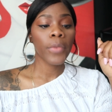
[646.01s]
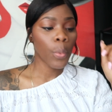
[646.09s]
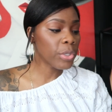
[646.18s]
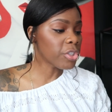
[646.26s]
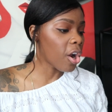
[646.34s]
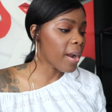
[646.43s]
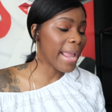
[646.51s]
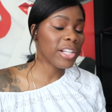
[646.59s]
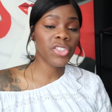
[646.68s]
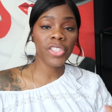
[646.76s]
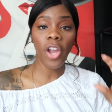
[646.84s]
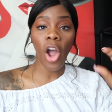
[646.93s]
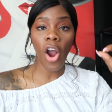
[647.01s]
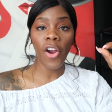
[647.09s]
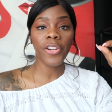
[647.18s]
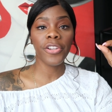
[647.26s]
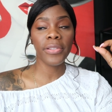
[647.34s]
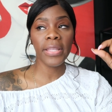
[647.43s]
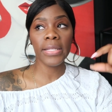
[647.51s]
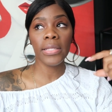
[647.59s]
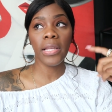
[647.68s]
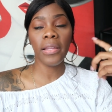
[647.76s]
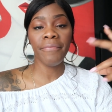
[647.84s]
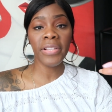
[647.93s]
which are actually harder than
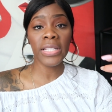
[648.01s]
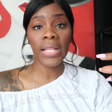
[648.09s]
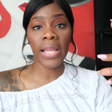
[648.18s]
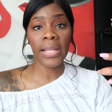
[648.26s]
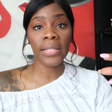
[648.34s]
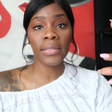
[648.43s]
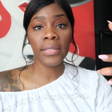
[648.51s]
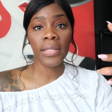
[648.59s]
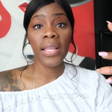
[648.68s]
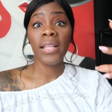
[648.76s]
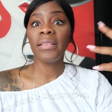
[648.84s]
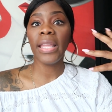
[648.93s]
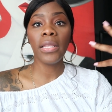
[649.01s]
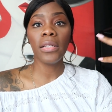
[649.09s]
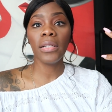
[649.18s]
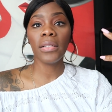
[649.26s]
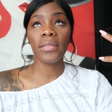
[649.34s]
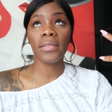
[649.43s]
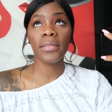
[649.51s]
the Invisalign, they look,